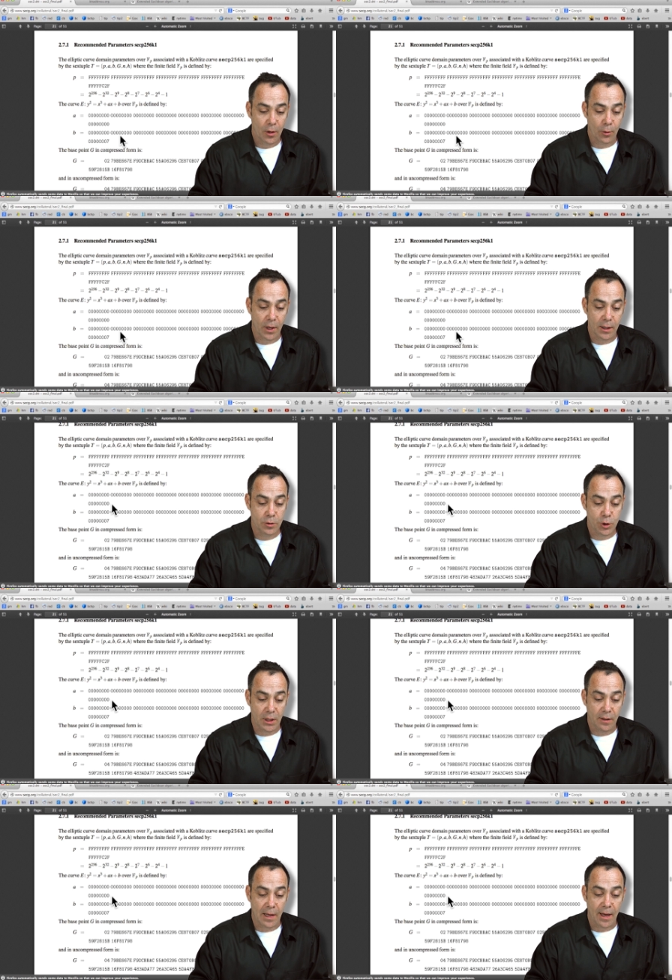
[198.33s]
Okay,
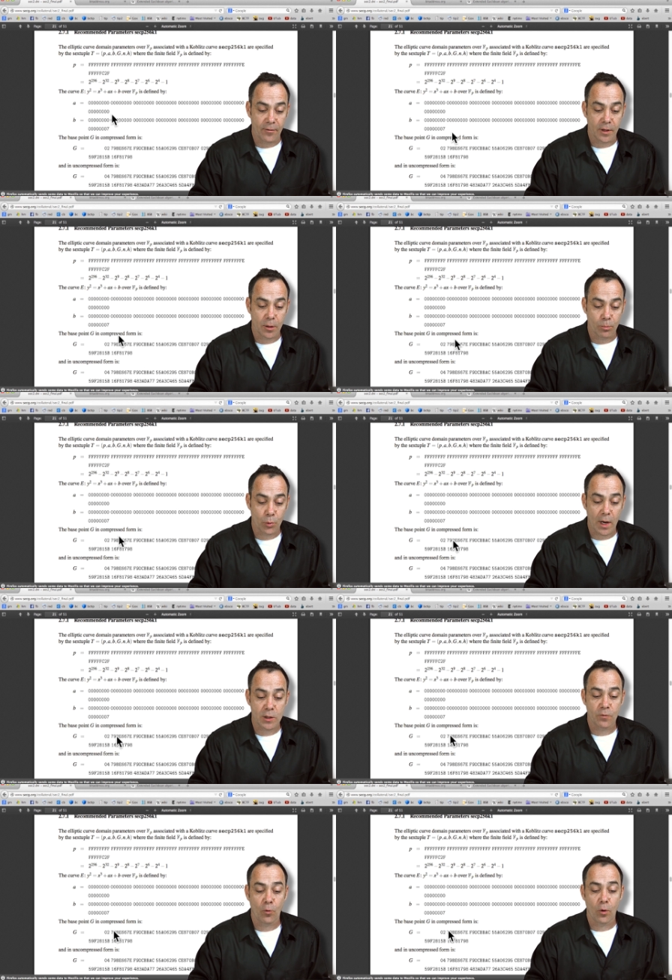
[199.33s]
G they have in the
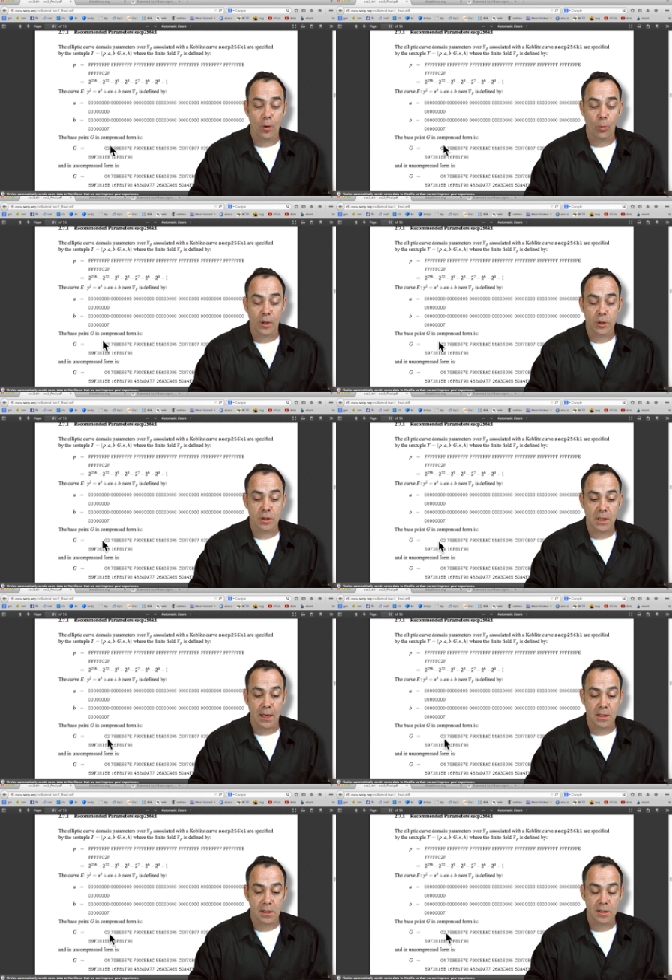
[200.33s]
compressed form, which
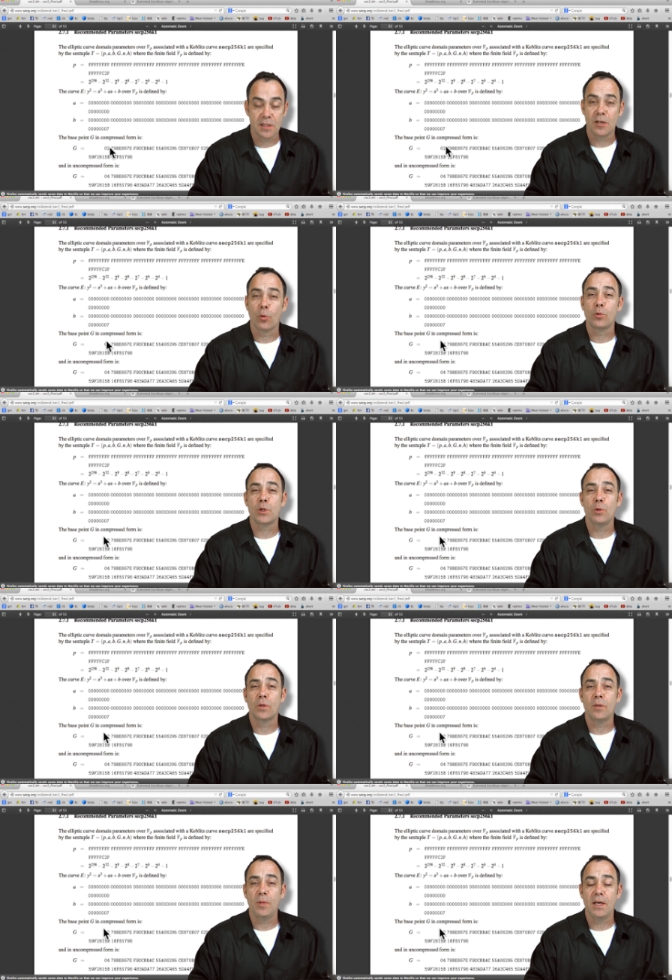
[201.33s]
takes this 0, 2
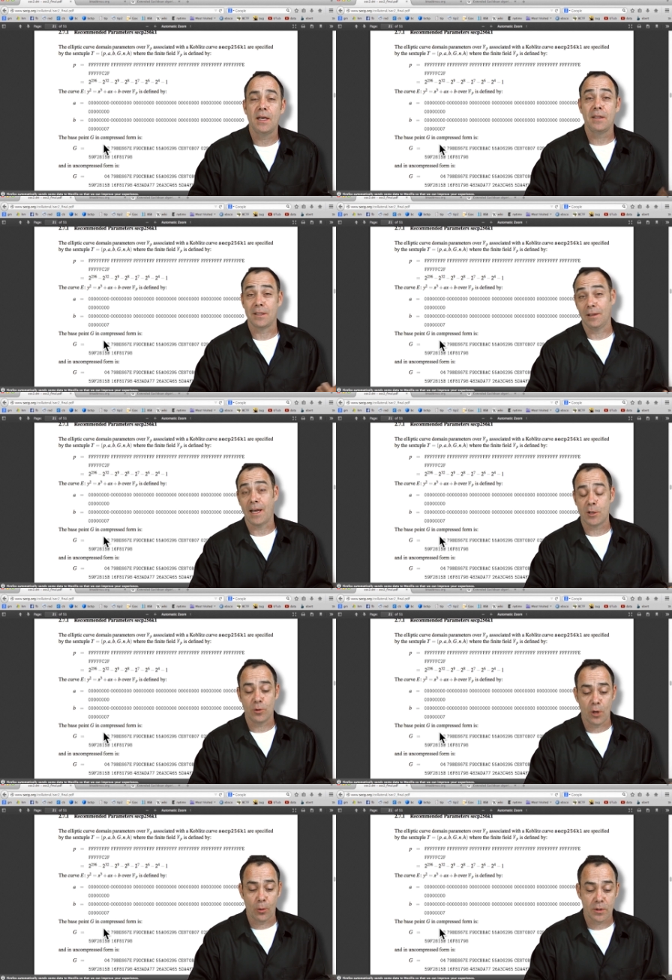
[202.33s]
at the beginning to let
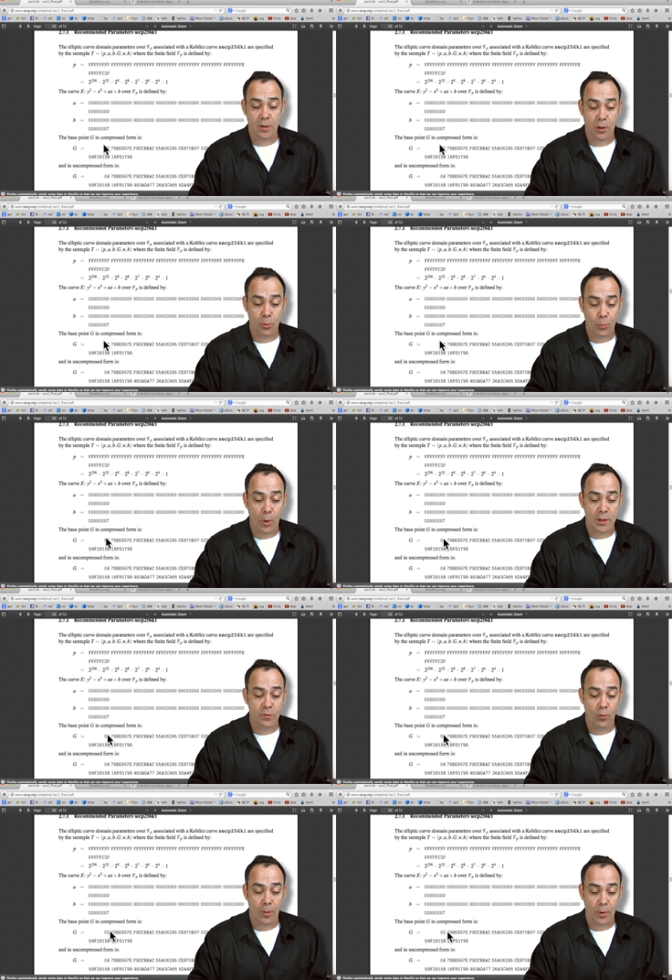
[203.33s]
you know it's a compressed
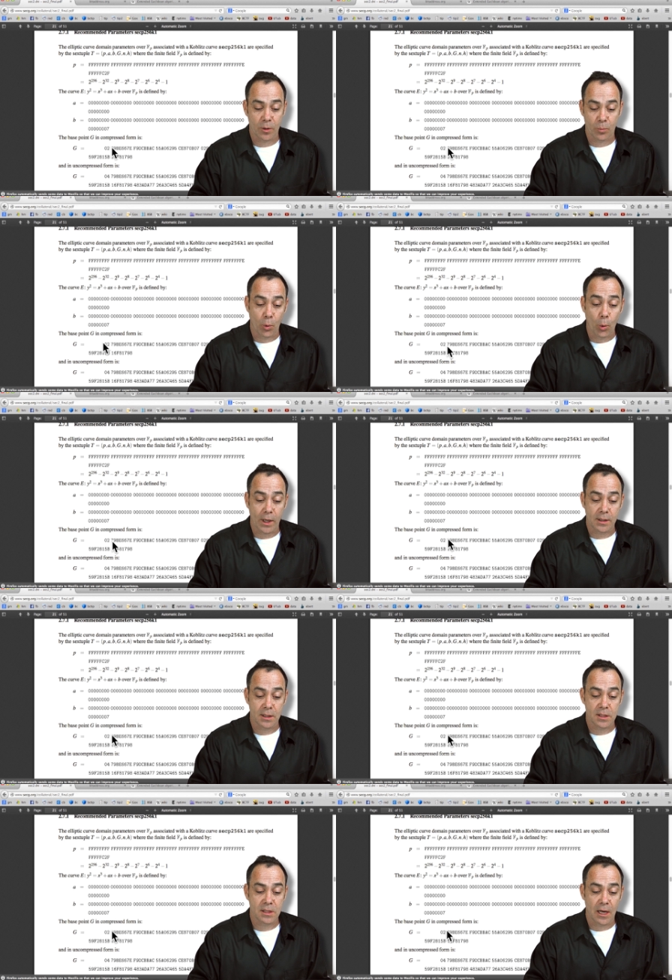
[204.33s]
form, but the point
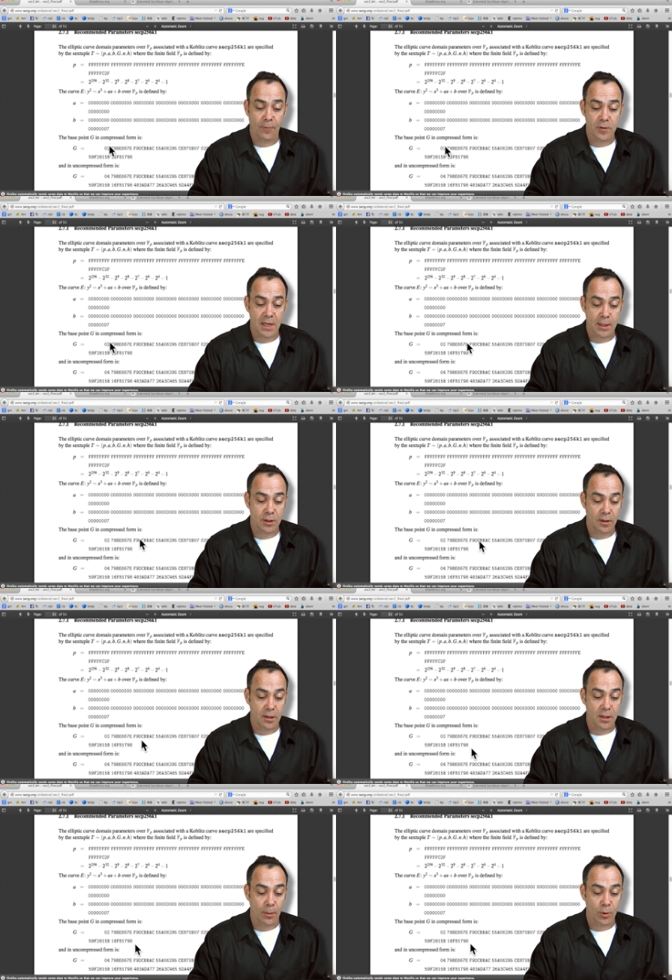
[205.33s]
itself is actually
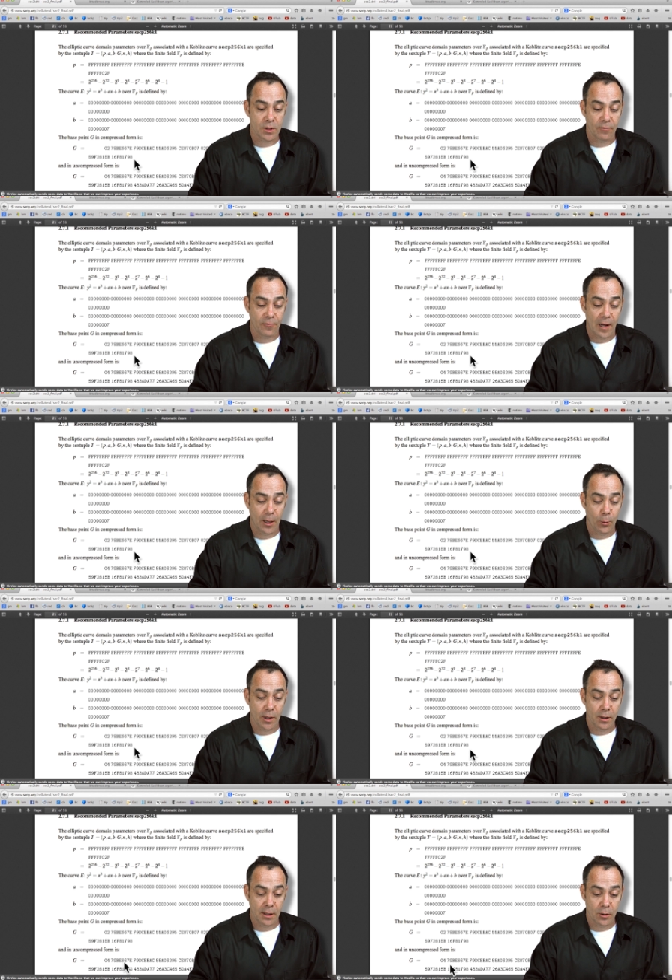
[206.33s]
the numbers that follow
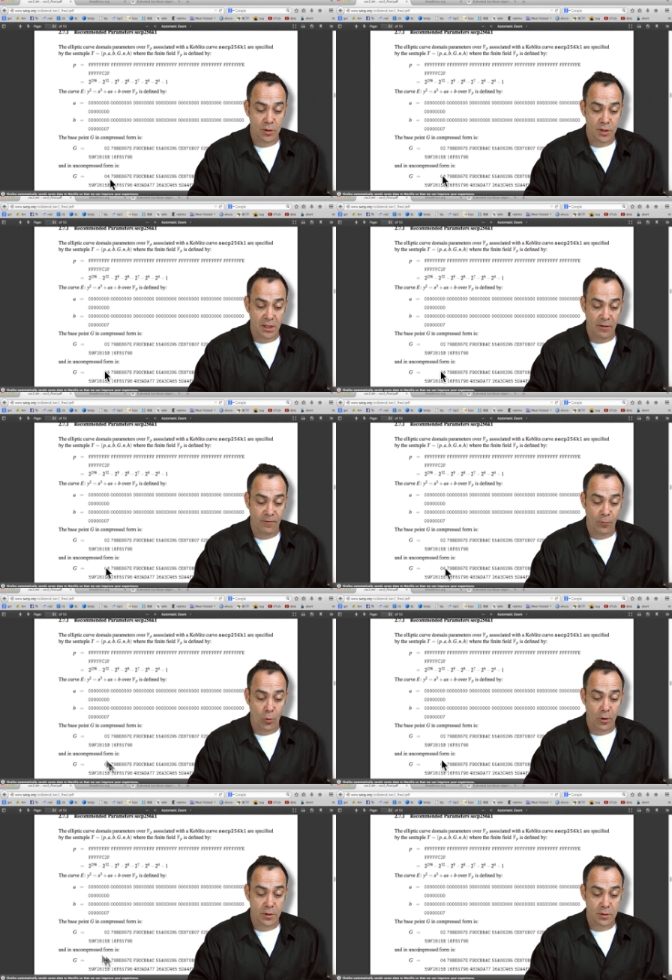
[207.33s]
it. Here's
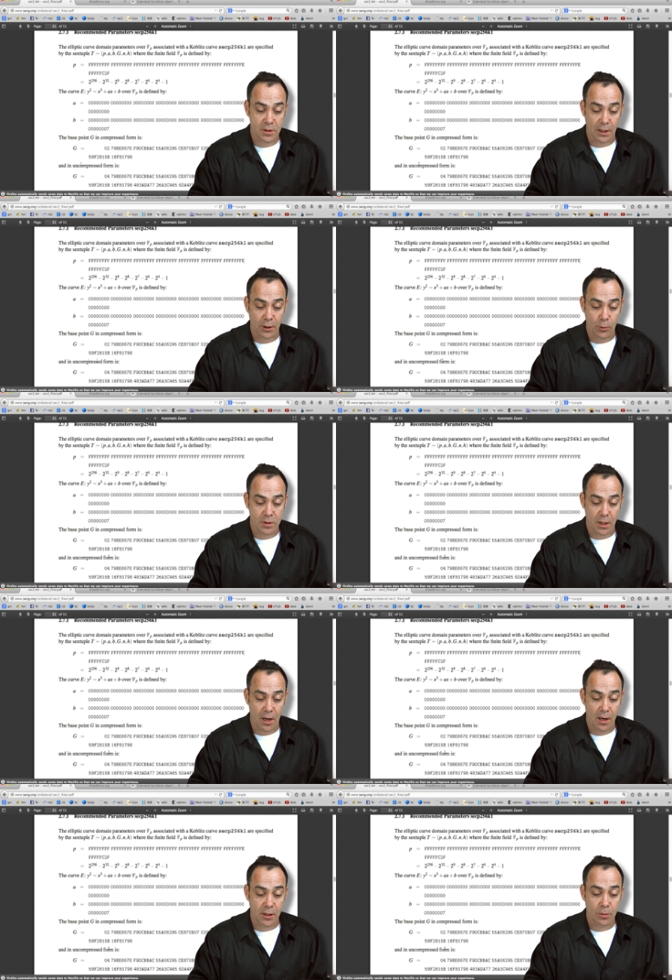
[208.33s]
Z4 telling you it's an
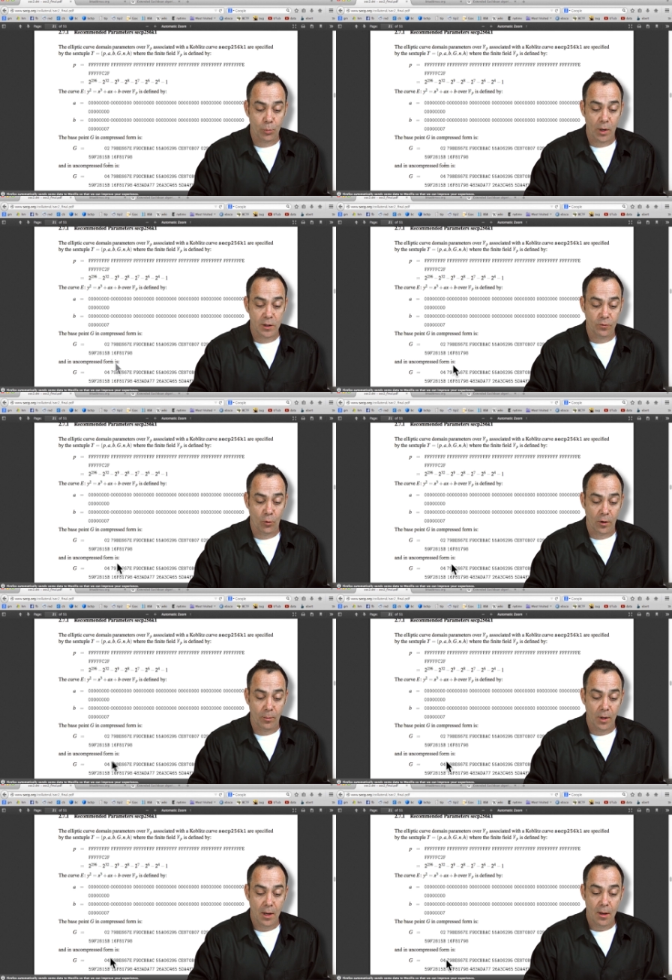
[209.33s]
uncompressed
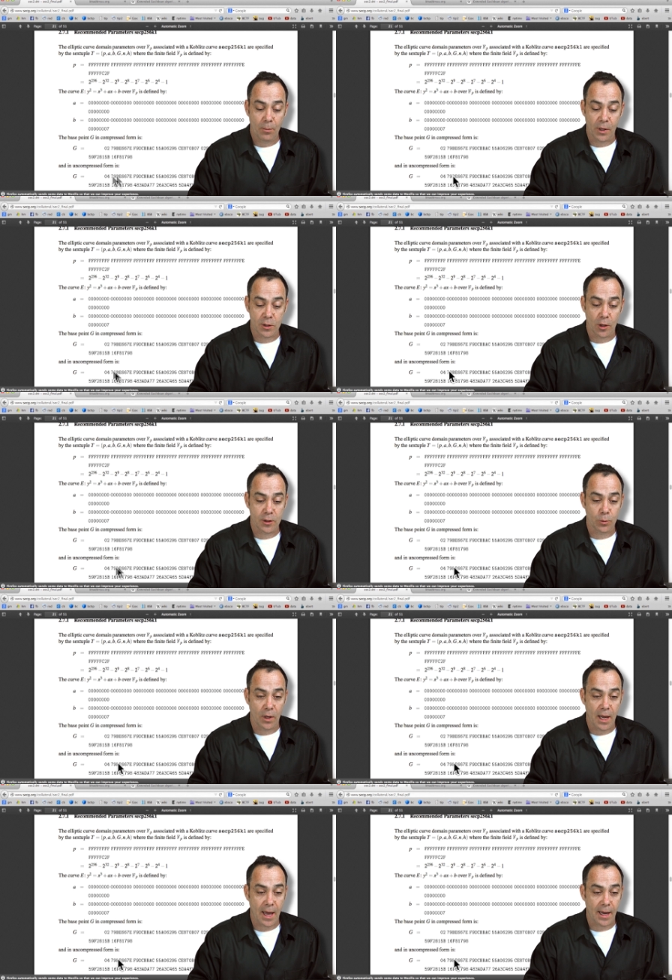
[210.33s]
form, but it's also
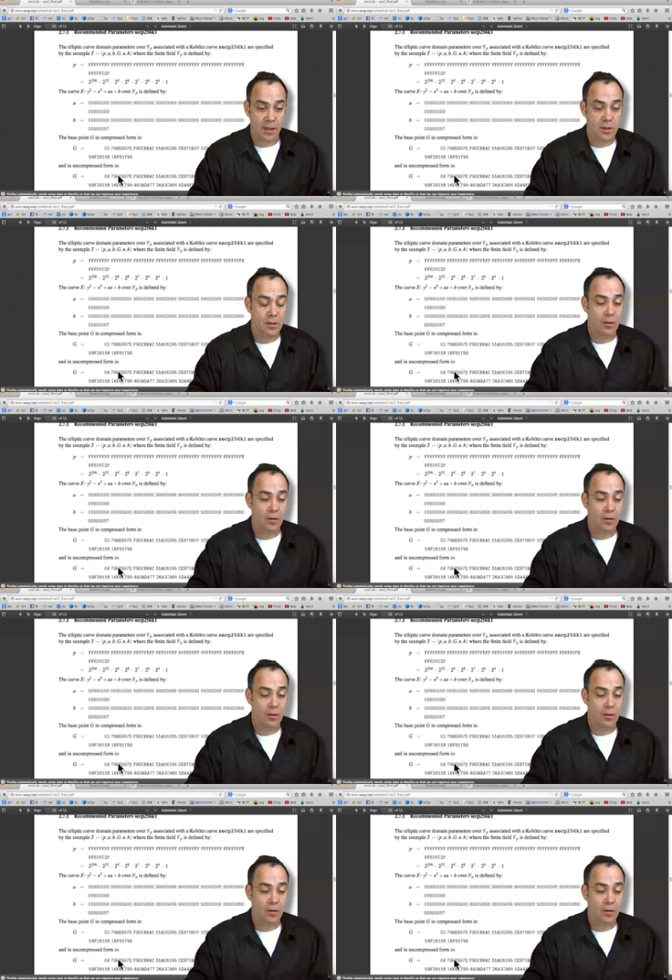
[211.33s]
in hex.